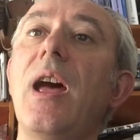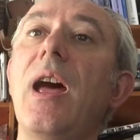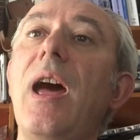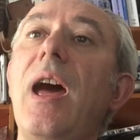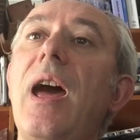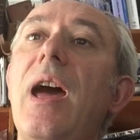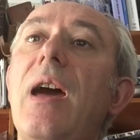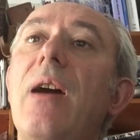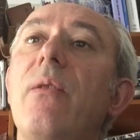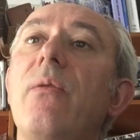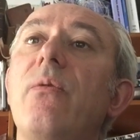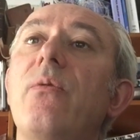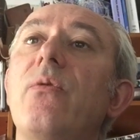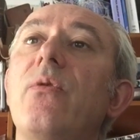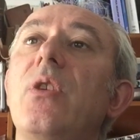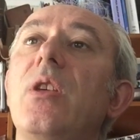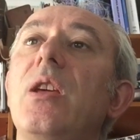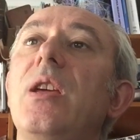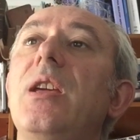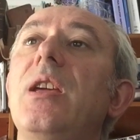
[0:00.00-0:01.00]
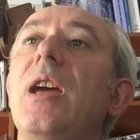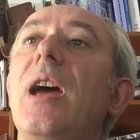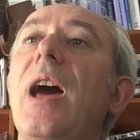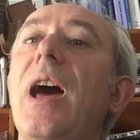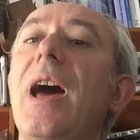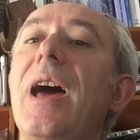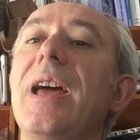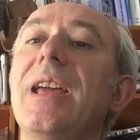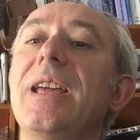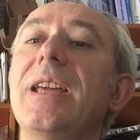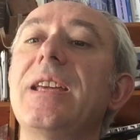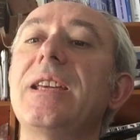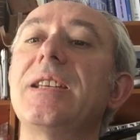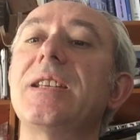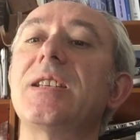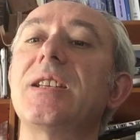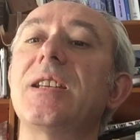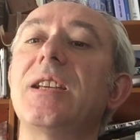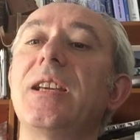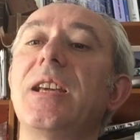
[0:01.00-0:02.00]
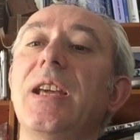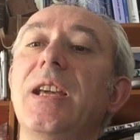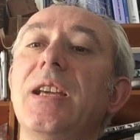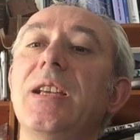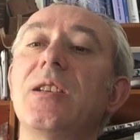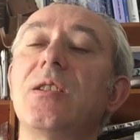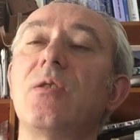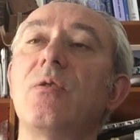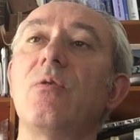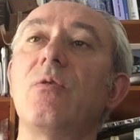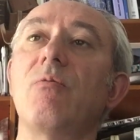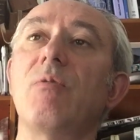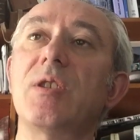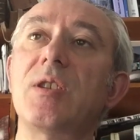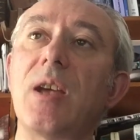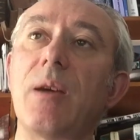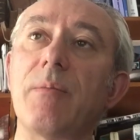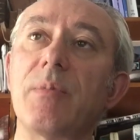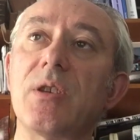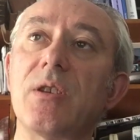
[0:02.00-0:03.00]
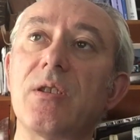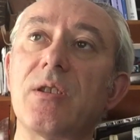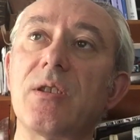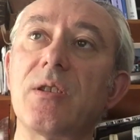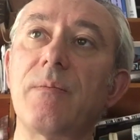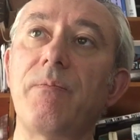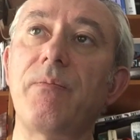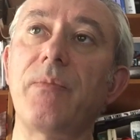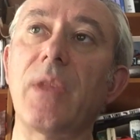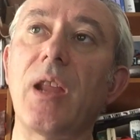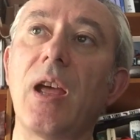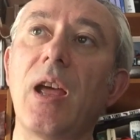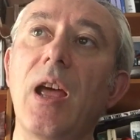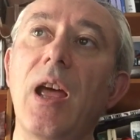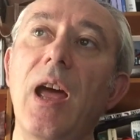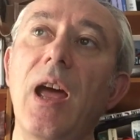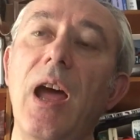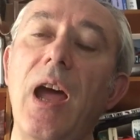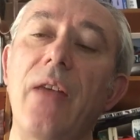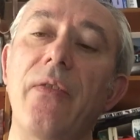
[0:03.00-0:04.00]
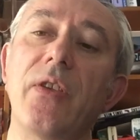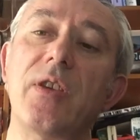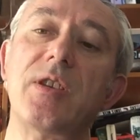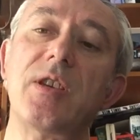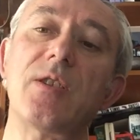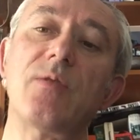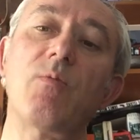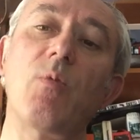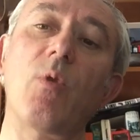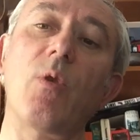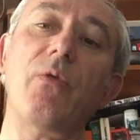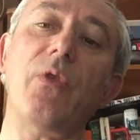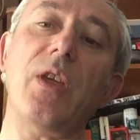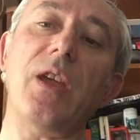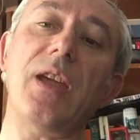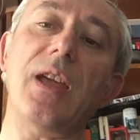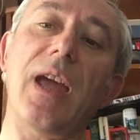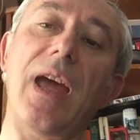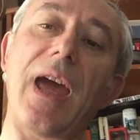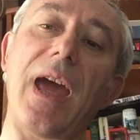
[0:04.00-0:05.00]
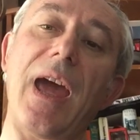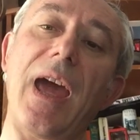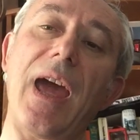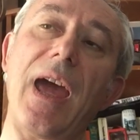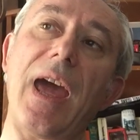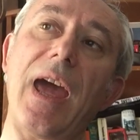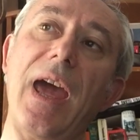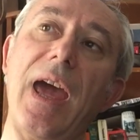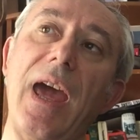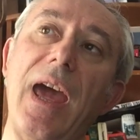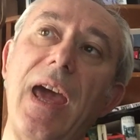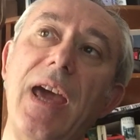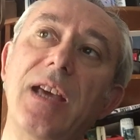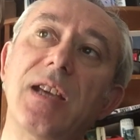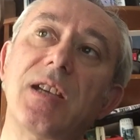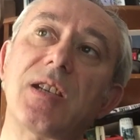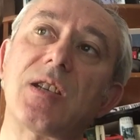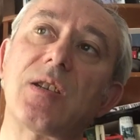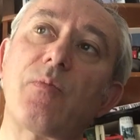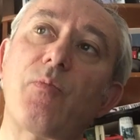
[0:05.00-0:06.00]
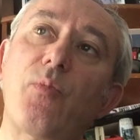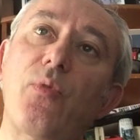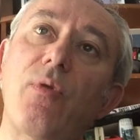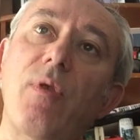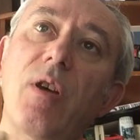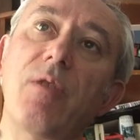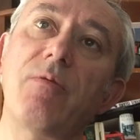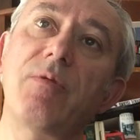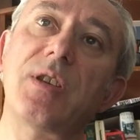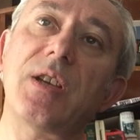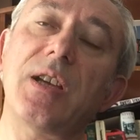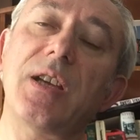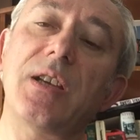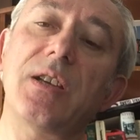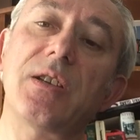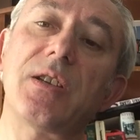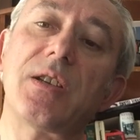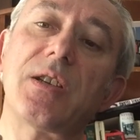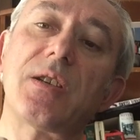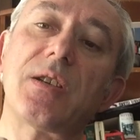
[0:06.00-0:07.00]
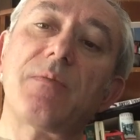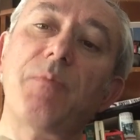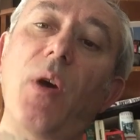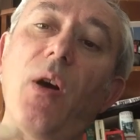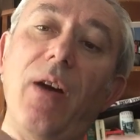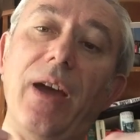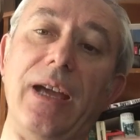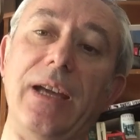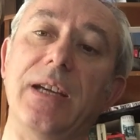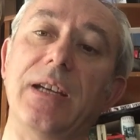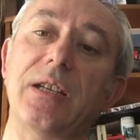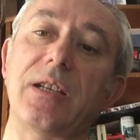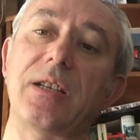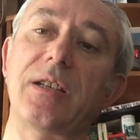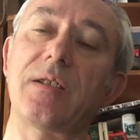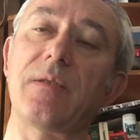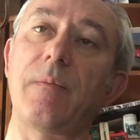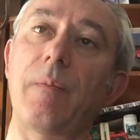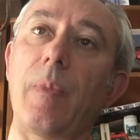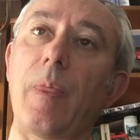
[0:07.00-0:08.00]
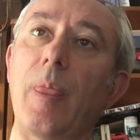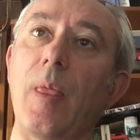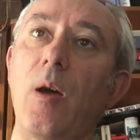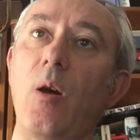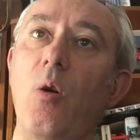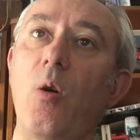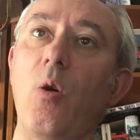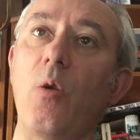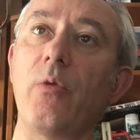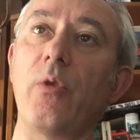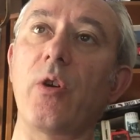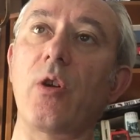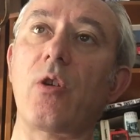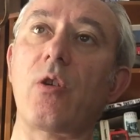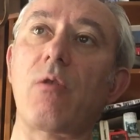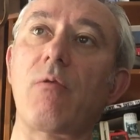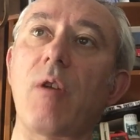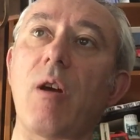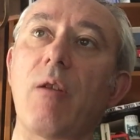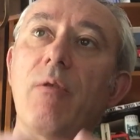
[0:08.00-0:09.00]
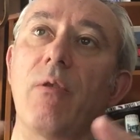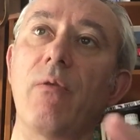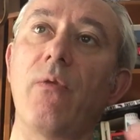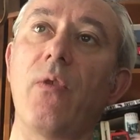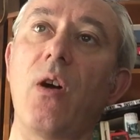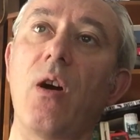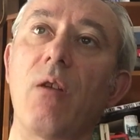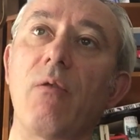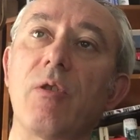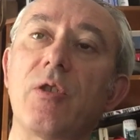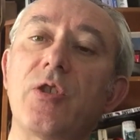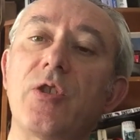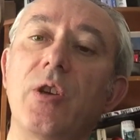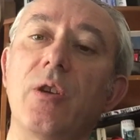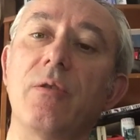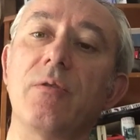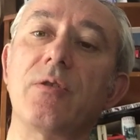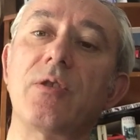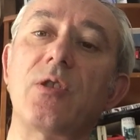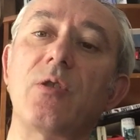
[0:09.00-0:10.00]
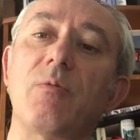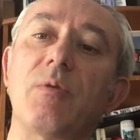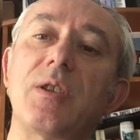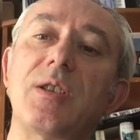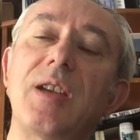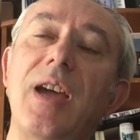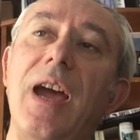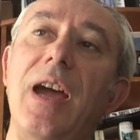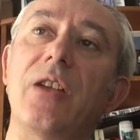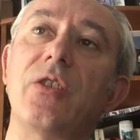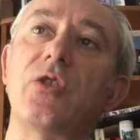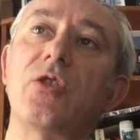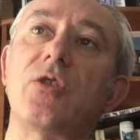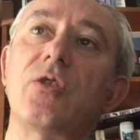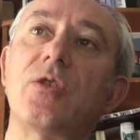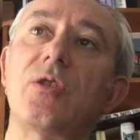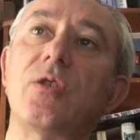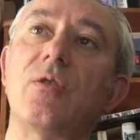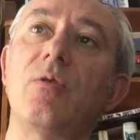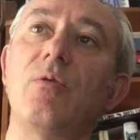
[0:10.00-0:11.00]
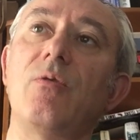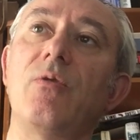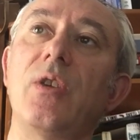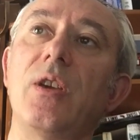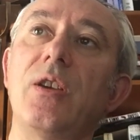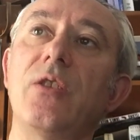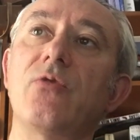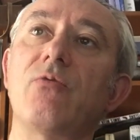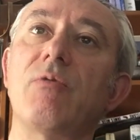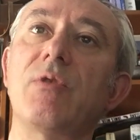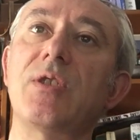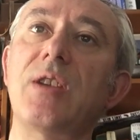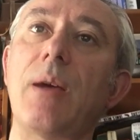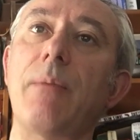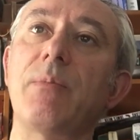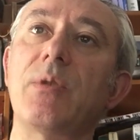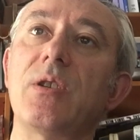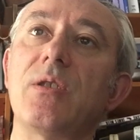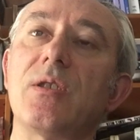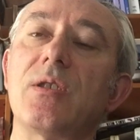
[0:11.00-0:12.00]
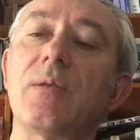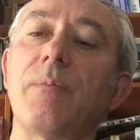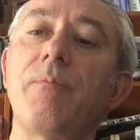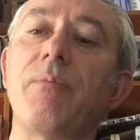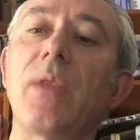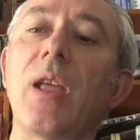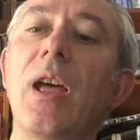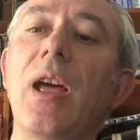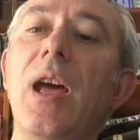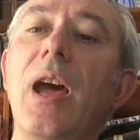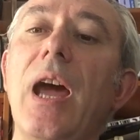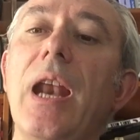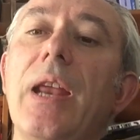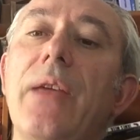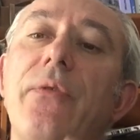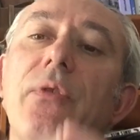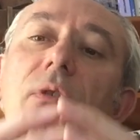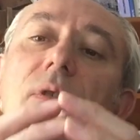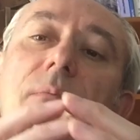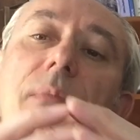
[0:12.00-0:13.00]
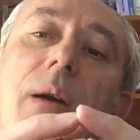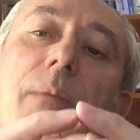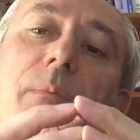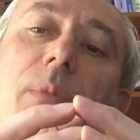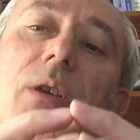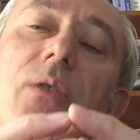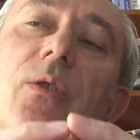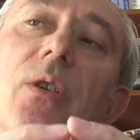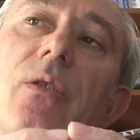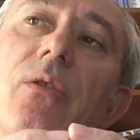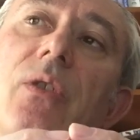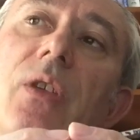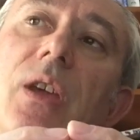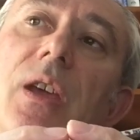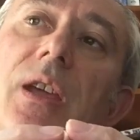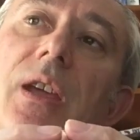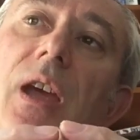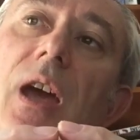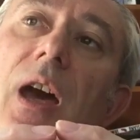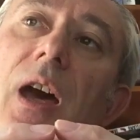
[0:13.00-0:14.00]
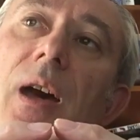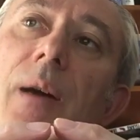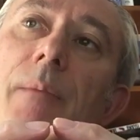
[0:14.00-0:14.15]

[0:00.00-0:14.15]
have the ACE2 receptors. And this is what the S protein spikes on the coronavirus use to attach to these receptors. And if you remember that the